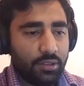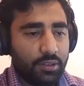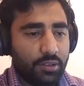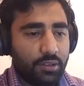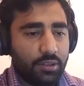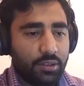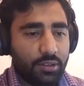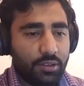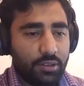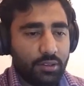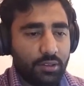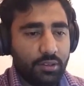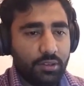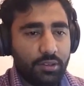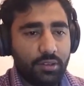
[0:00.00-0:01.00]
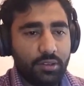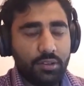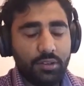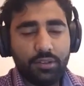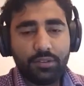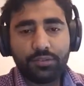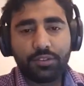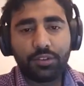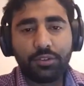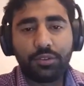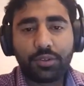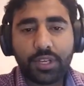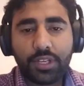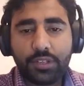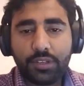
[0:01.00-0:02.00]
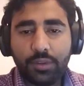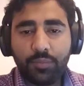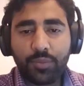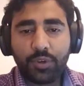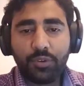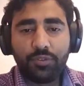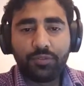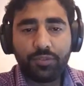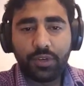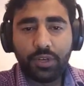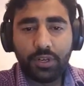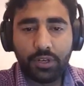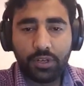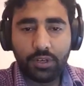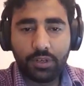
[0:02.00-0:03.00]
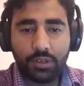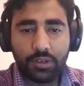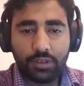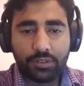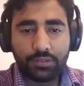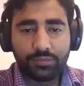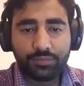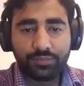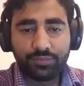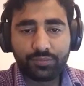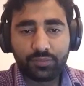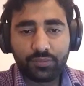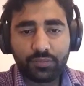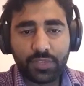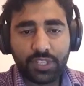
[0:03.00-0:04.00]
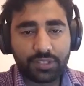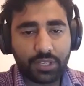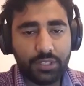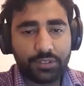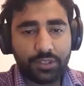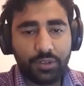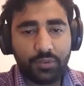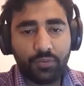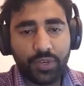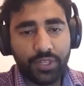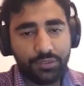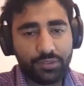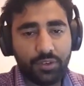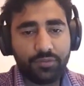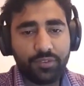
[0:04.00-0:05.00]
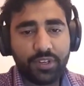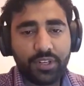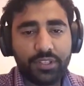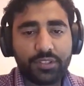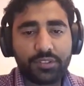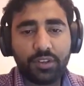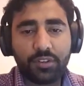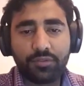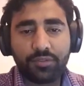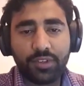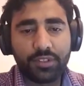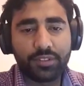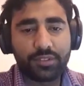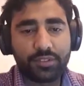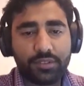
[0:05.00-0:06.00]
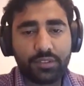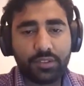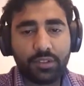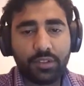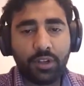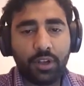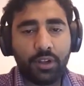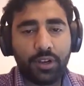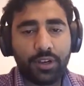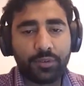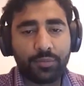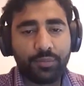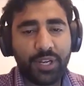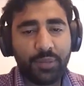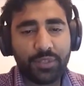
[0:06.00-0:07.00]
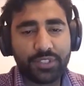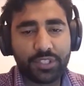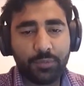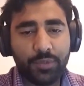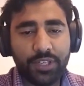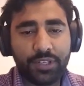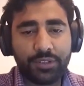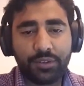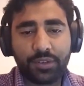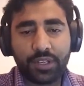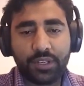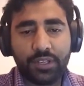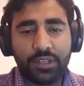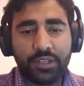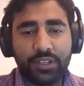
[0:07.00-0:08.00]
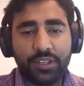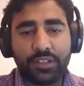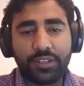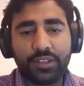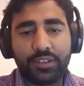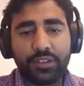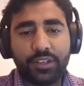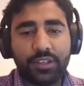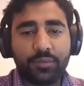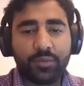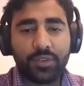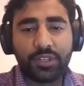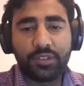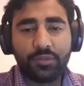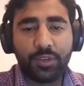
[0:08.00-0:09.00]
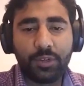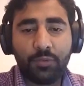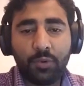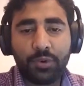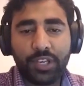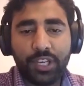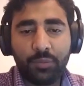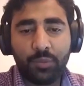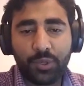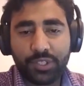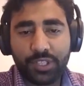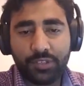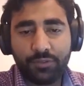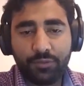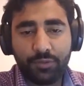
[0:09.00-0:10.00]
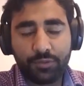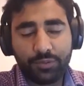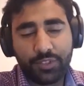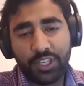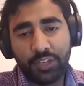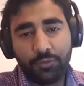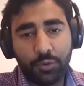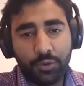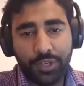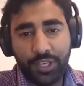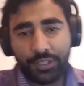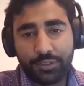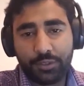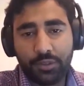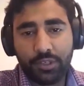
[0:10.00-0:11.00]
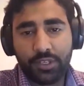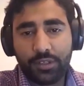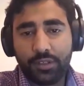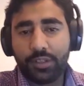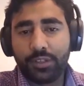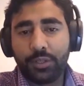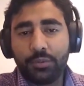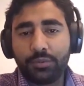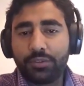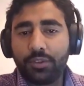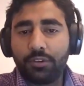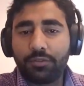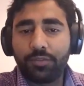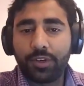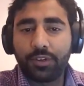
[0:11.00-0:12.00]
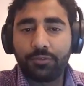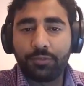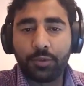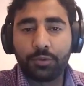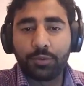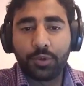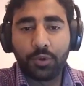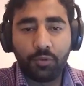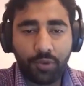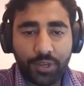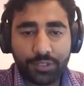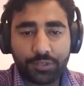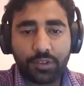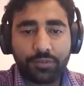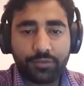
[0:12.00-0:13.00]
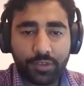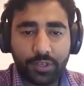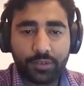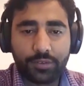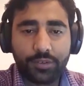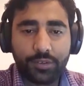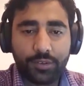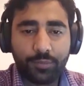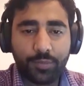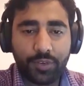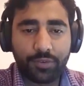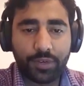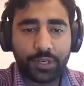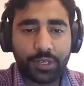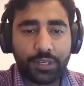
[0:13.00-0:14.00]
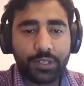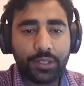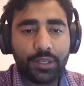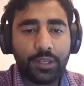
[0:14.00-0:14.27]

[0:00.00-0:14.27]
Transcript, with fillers: uh, so you can improve uh, skills on one software. Other softwares are pretty much similar. You can learn at any time. It, it won't take more than three four days to learn a new software if you know one software perfectly